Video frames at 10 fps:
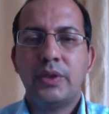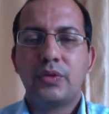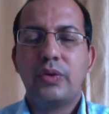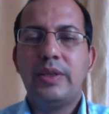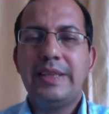
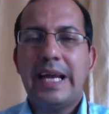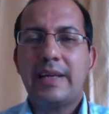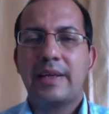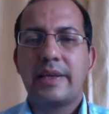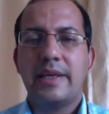So in
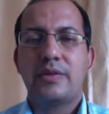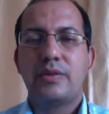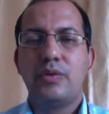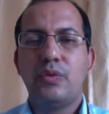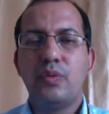that case,
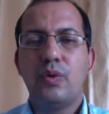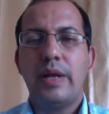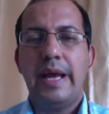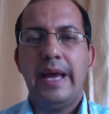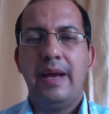you would
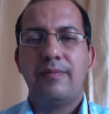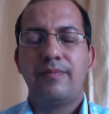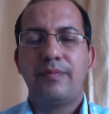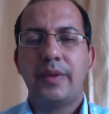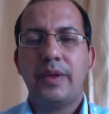have
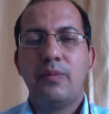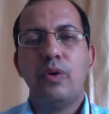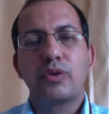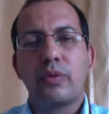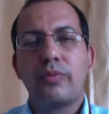
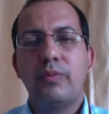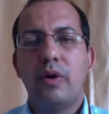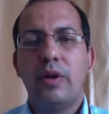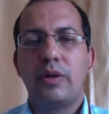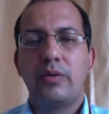most of the
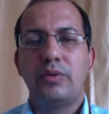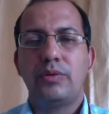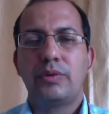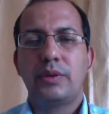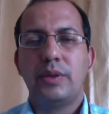
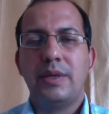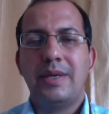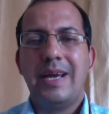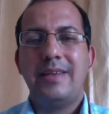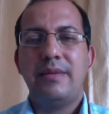molecules
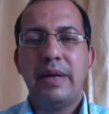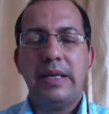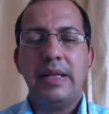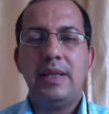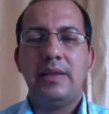and the
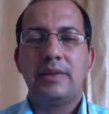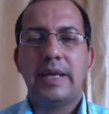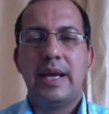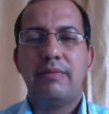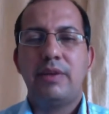materials
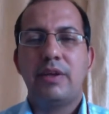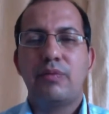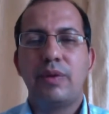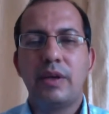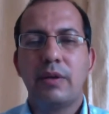have their
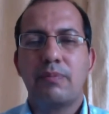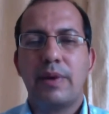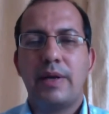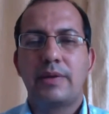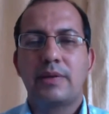
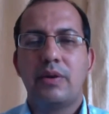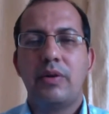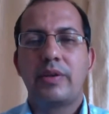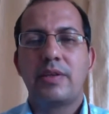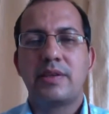fingerprints
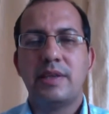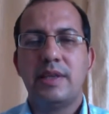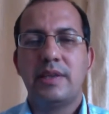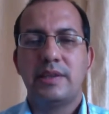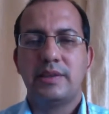or the
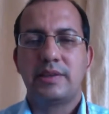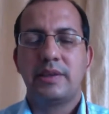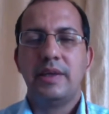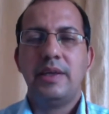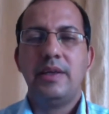signatures
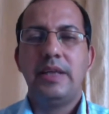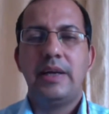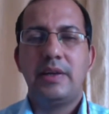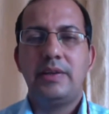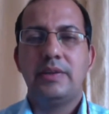in
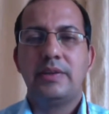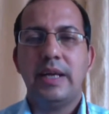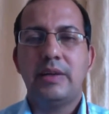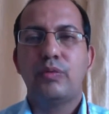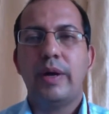that region.
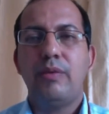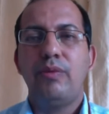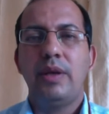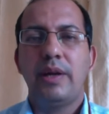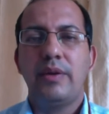That's why
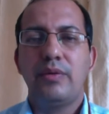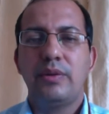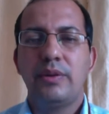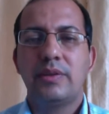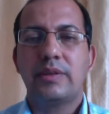we are
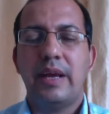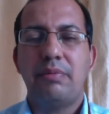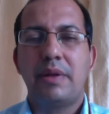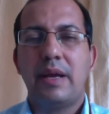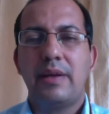using this
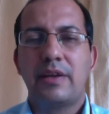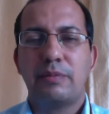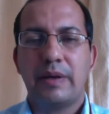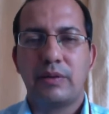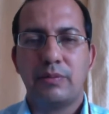FTIR
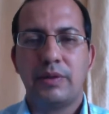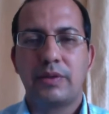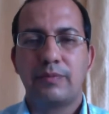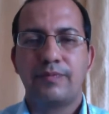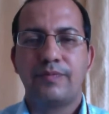
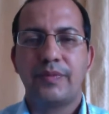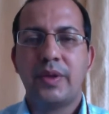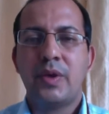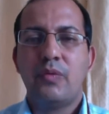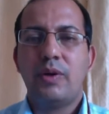spectrometer.
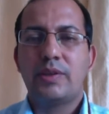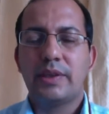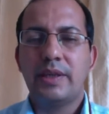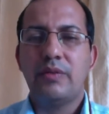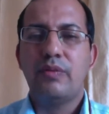Once
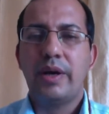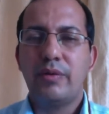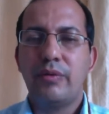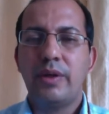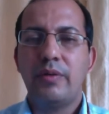again, why
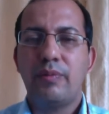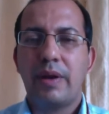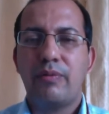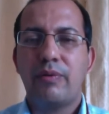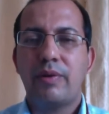do we
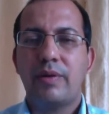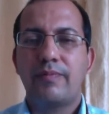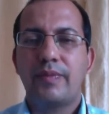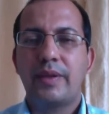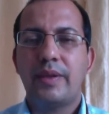prefer
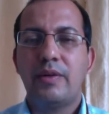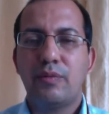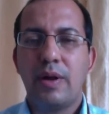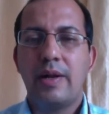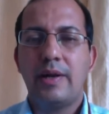
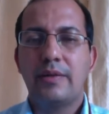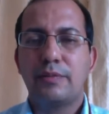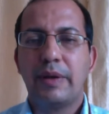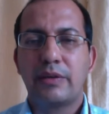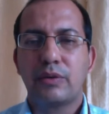infrared
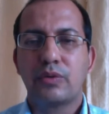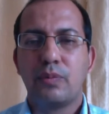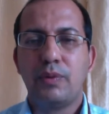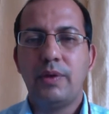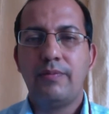
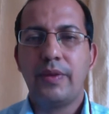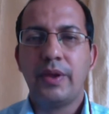spectroscopy?